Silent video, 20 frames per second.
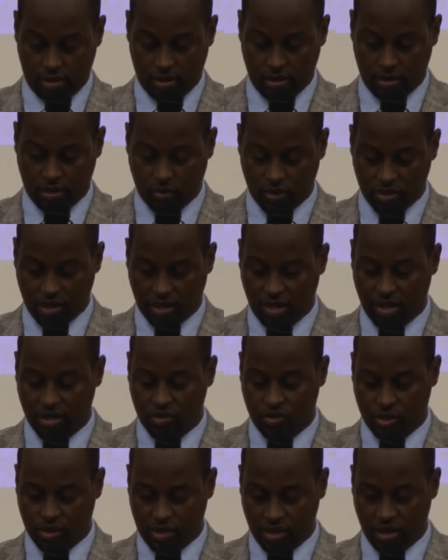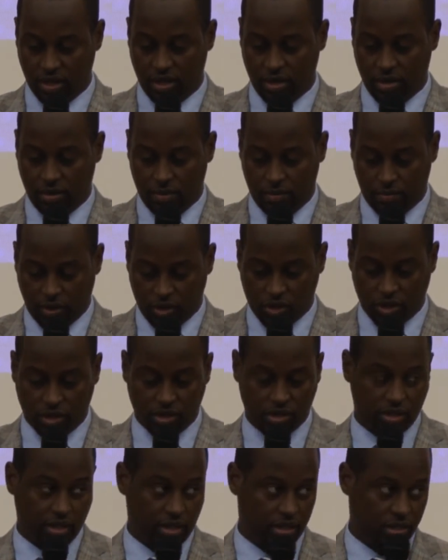the Western countries, patient
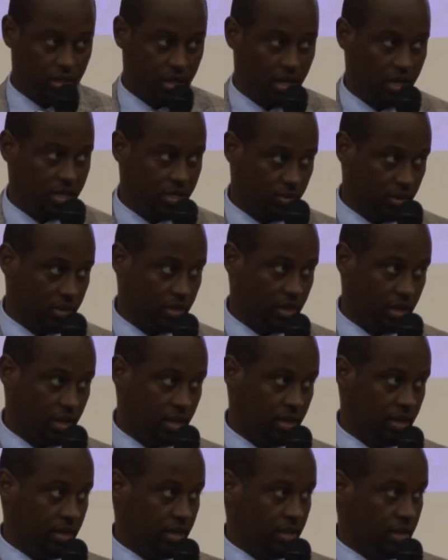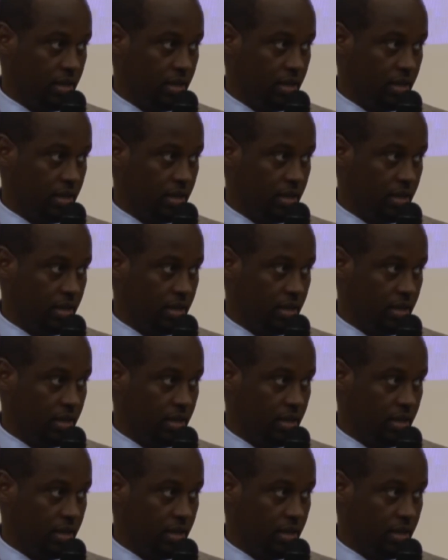stays in hospital